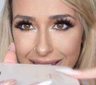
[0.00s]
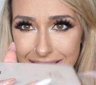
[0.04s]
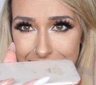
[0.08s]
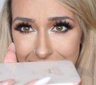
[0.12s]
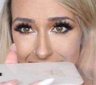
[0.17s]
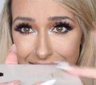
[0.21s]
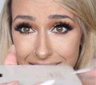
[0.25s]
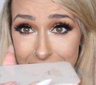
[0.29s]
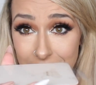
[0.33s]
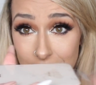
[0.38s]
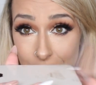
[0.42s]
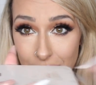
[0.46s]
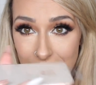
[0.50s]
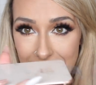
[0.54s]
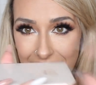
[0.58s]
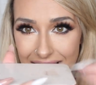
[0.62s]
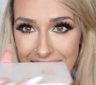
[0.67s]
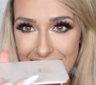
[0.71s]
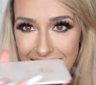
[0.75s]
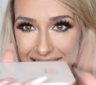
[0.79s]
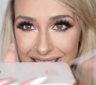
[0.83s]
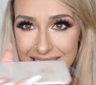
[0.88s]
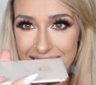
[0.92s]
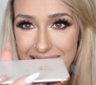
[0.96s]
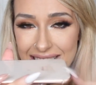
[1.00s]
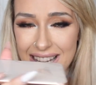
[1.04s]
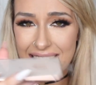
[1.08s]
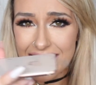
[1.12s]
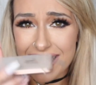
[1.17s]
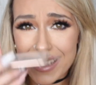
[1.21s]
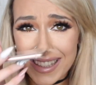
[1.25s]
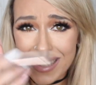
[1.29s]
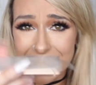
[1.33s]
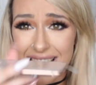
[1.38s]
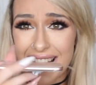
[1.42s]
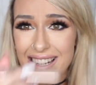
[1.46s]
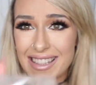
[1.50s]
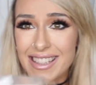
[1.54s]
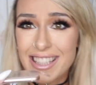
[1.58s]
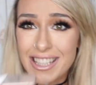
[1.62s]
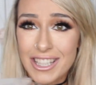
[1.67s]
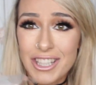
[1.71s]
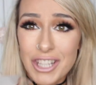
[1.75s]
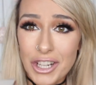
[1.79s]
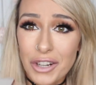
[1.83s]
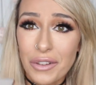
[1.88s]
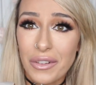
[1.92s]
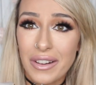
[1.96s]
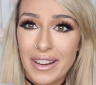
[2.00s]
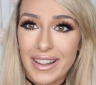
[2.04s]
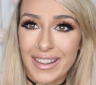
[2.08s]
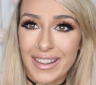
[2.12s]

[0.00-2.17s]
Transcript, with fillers: Let's do it. Let's, let's, let's do